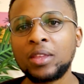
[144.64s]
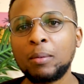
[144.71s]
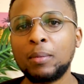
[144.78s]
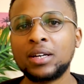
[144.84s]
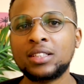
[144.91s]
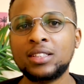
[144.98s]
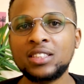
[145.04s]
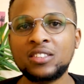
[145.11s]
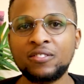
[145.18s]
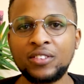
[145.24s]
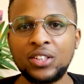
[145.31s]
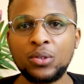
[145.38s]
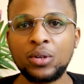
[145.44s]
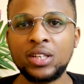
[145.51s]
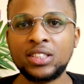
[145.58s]
But this
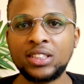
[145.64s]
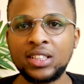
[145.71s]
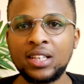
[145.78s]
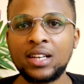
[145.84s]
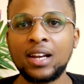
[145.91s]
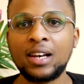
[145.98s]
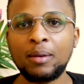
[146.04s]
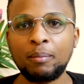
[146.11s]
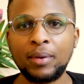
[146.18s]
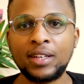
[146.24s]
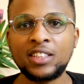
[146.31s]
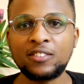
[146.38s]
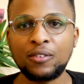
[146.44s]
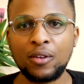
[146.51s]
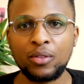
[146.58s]
video is generally
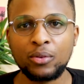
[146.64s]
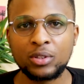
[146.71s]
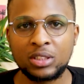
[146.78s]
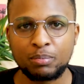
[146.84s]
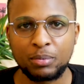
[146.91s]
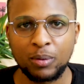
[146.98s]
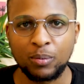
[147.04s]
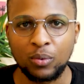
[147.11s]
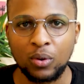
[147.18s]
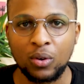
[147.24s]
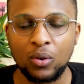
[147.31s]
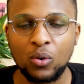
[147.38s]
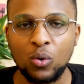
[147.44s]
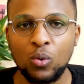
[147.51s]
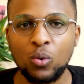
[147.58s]
meant for those people
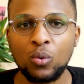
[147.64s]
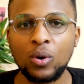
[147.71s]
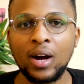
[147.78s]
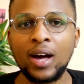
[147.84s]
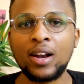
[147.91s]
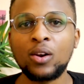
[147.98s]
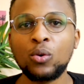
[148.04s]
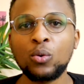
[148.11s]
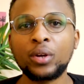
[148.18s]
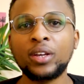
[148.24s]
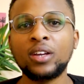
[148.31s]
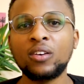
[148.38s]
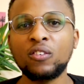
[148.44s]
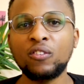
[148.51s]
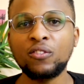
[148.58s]
who are
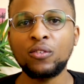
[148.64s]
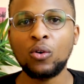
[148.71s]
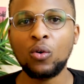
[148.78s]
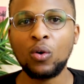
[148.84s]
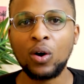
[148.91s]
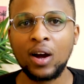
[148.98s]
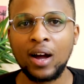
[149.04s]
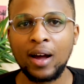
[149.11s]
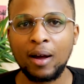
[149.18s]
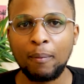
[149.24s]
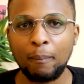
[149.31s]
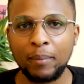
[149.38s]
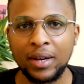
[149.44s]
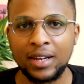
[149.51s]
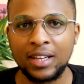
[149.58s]
looking for a
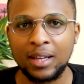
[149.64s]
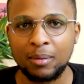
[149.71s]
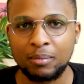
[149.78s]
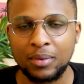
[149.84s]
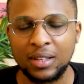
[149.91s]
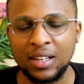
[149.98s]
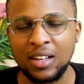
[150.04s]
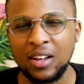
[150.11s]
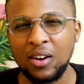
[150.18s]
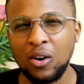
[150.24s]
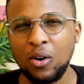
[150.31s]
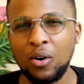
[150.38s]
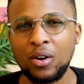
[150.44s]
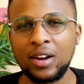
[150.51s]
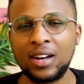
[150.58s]
medium,
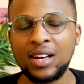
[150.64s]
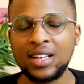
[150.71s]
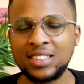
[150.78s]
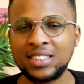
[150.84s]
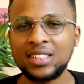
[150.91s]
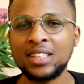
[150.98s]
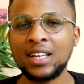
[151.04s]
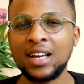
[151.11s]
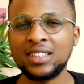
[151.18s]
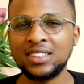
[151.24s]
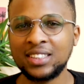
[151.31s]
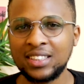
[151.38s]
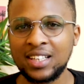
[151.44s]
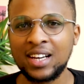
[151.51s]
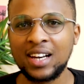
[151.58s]
or let's say a
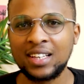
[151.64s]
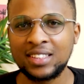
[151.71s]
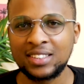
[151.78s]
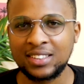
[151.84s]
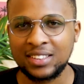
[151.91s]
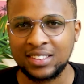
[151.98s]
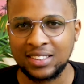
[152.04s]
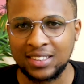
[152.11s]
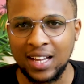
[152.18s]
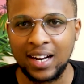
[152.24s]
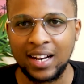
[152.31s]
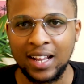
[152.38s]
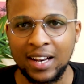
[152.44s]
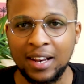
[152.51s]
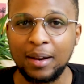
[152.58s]
generalist
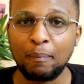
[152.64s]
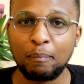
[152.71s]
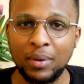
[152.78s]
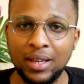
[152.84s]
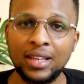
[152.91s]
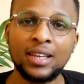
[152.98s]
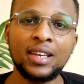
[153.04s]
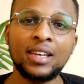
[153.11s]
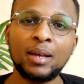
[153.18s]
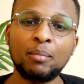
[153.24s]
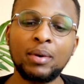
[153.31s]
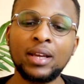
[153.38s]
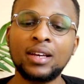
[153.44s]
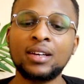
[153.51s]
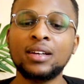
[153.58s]
standard beginner
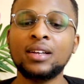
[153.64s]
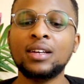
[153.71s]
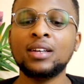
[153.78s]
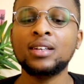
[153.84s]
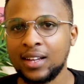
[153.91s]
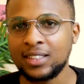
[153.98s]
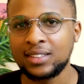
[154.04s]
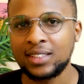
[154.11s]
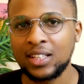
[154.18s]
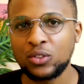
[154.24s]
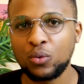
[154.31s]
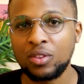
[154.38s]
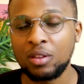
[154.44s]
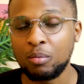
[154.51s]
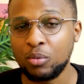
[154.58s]
bike. Let's
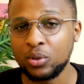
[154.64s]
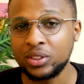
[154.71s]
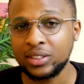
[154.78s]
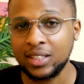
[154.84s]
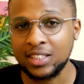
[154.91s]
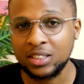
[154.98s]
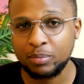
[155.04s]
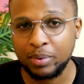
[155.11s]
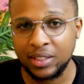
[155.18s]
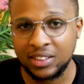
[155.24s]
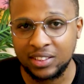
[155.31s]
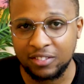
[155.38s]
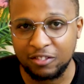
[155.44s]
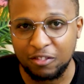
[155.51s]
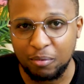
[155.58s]
start with the most
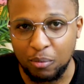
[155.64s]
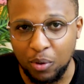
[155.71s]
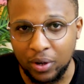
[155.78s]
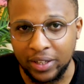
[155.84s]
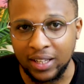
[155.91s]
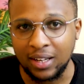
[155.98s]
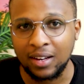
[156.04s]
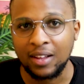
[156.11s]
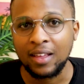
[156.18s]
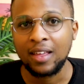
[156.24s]
expensive model,